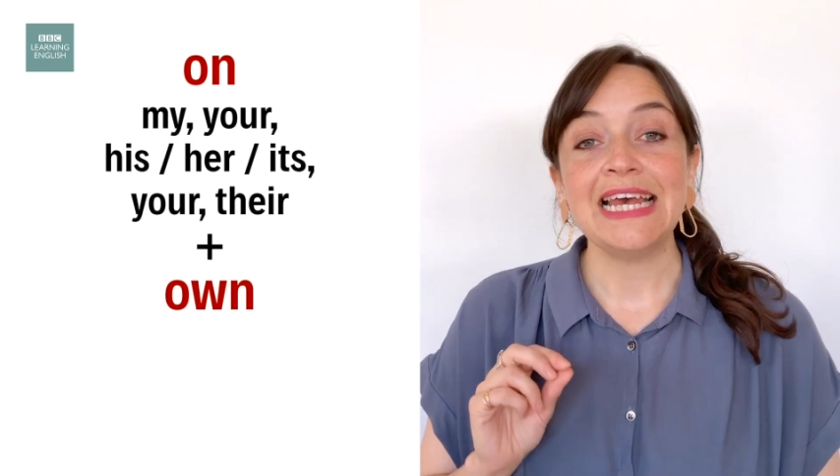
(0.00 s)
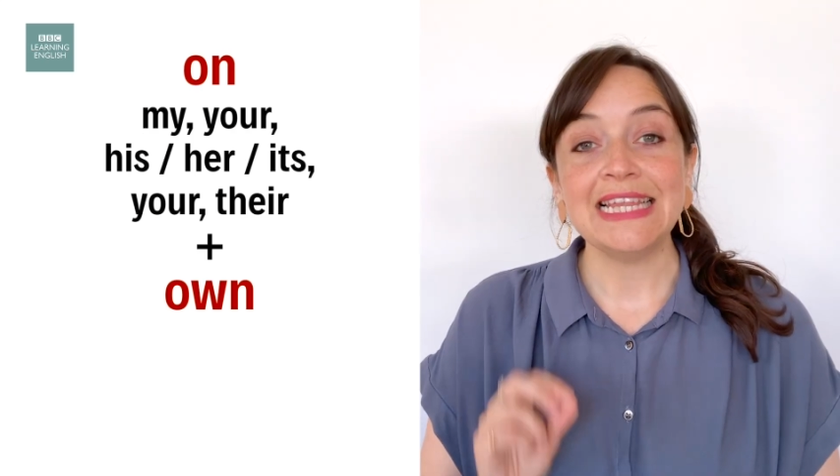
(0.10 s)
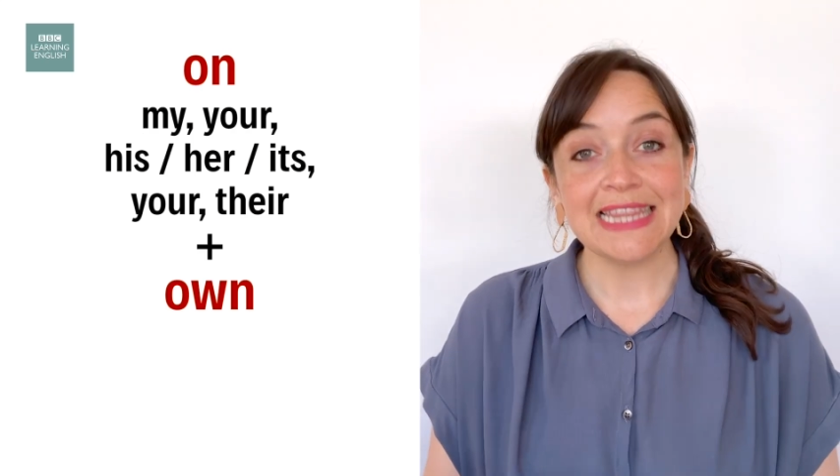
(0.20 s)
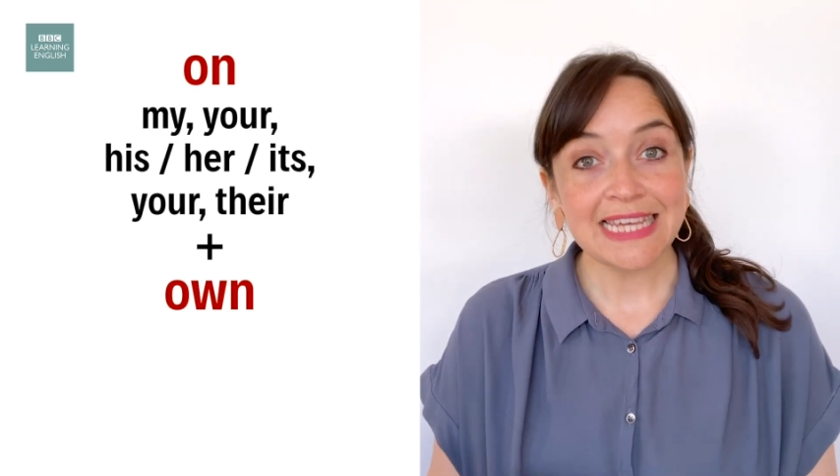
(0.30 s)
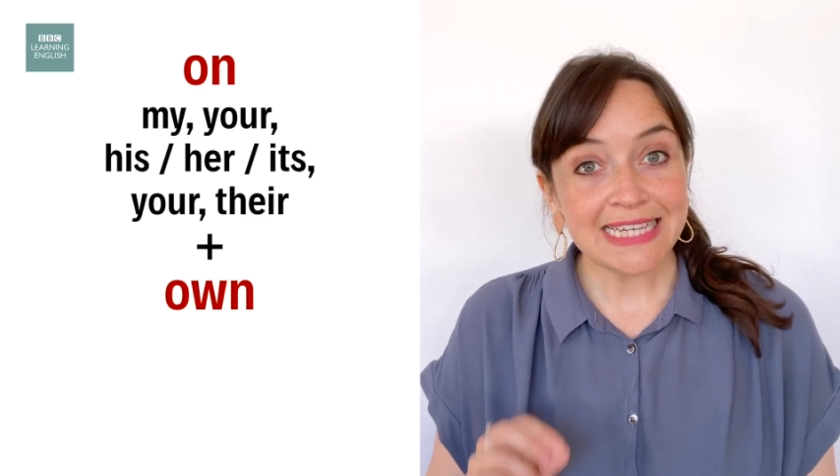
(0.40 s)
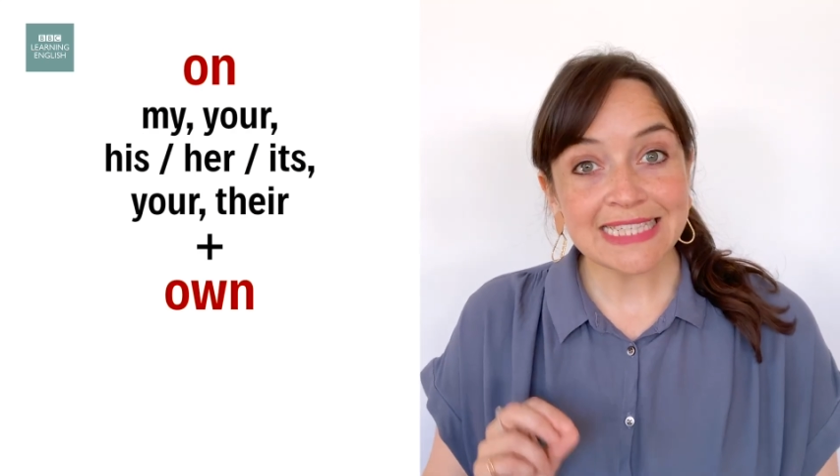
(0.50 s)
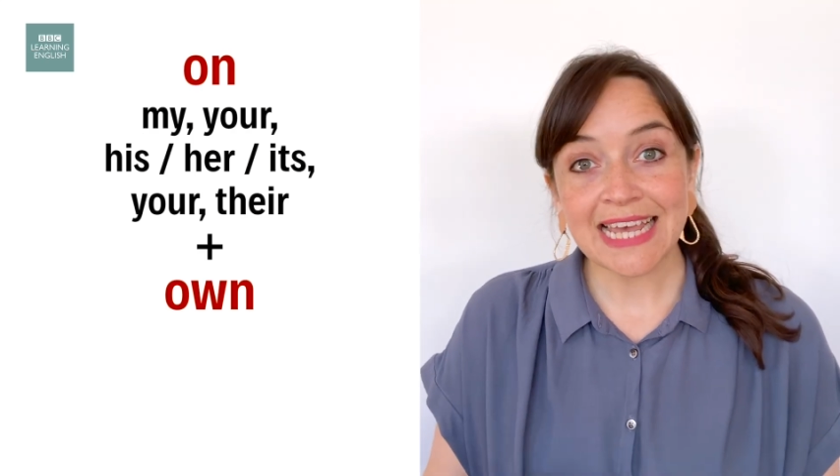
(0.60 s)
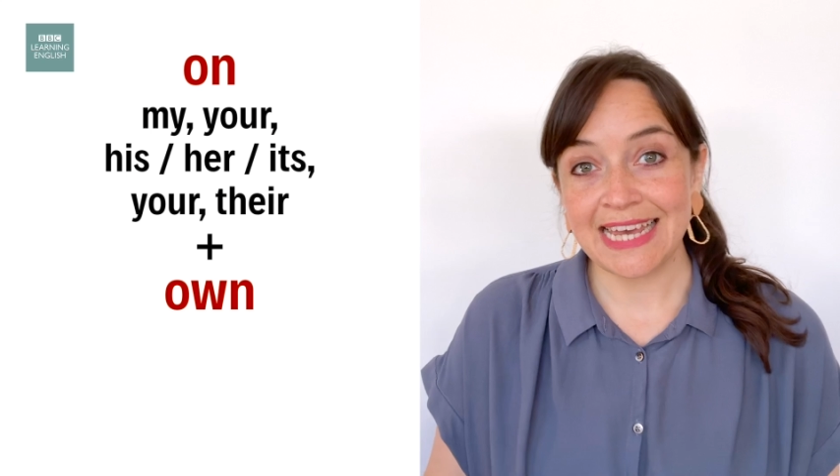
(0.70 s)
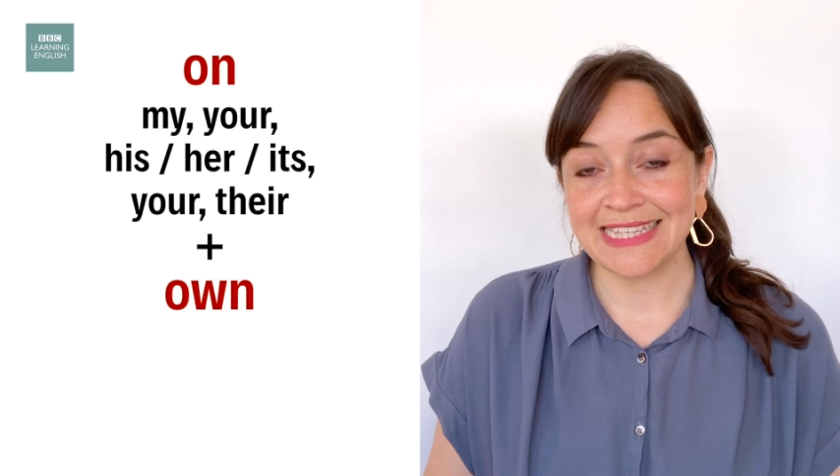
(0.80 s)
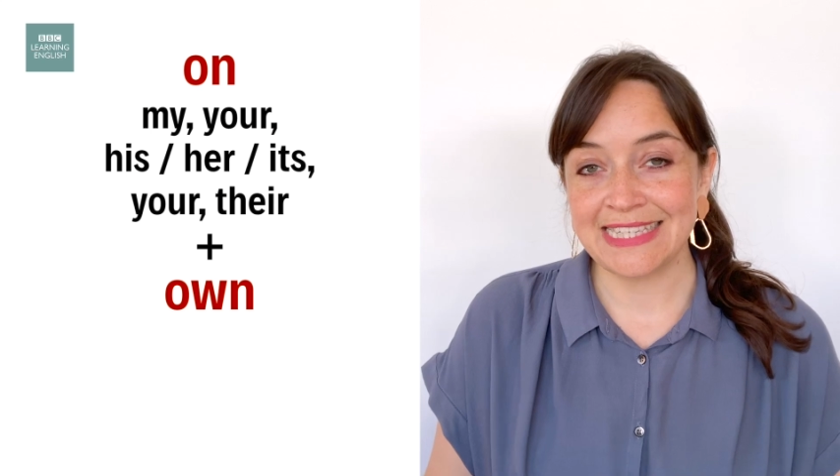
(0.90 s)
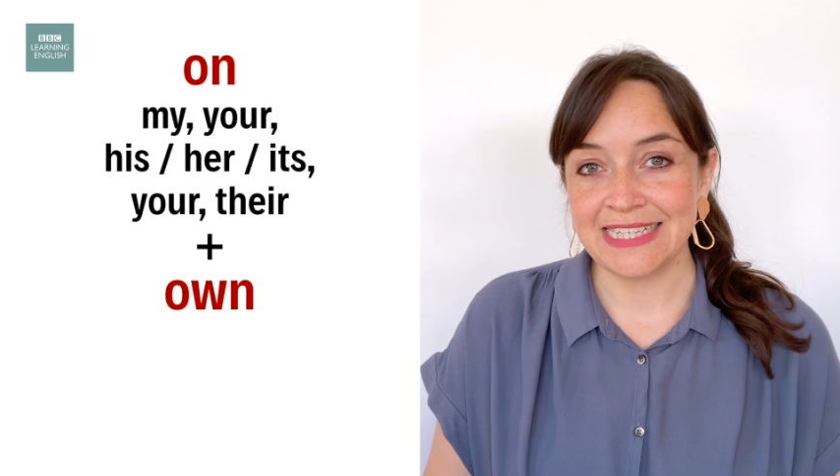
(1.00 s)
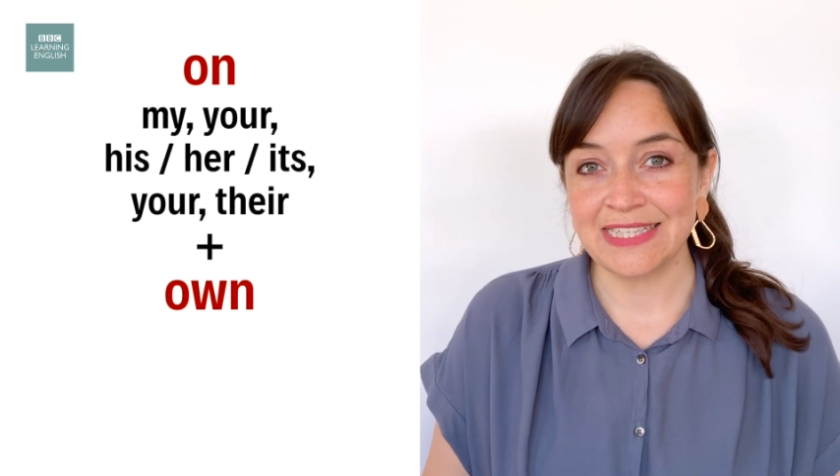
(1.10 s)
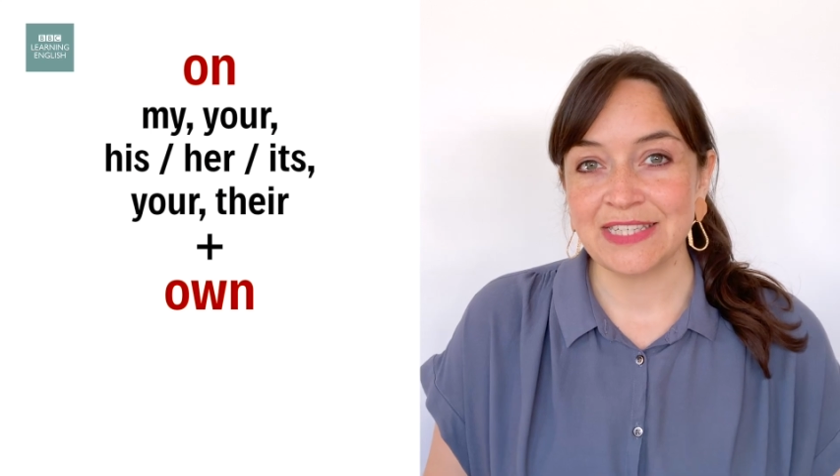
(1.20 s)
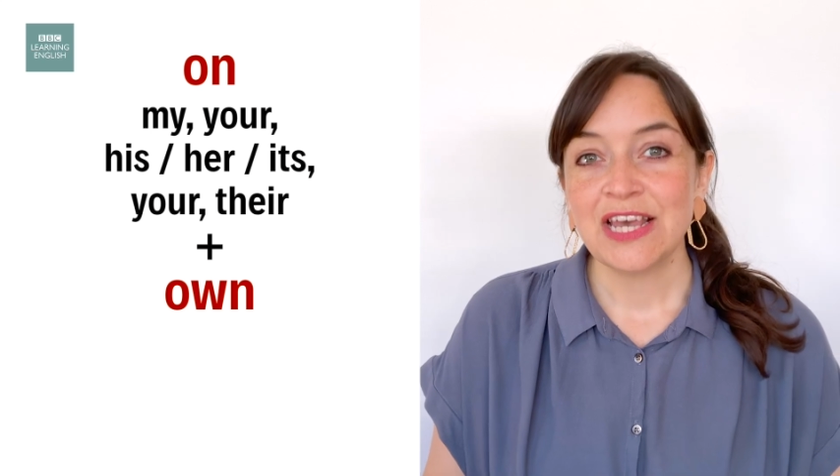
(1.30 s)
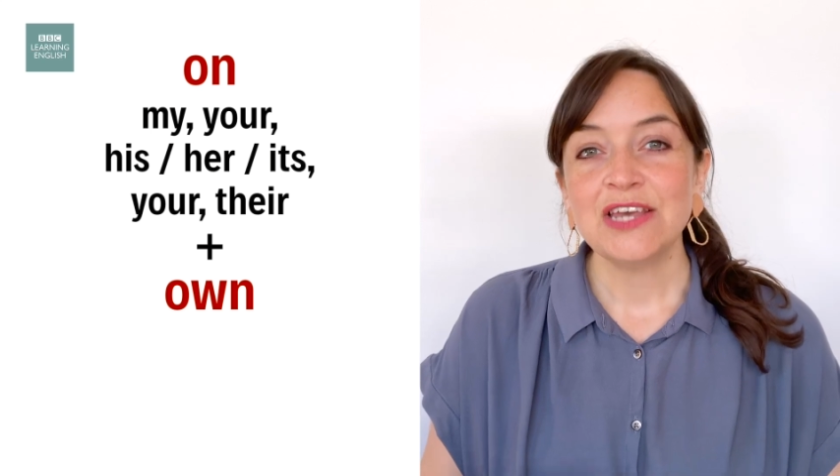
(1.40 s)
In these cases,